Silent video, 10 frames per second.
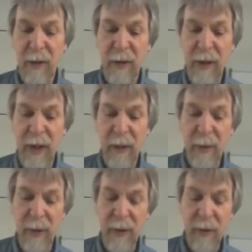or
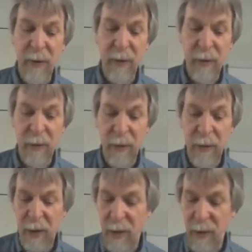equal to
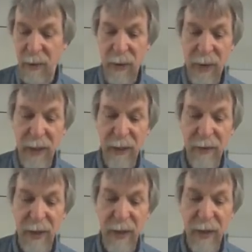
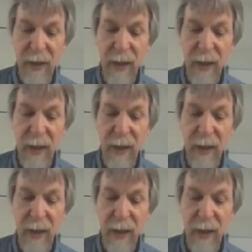lowercase t.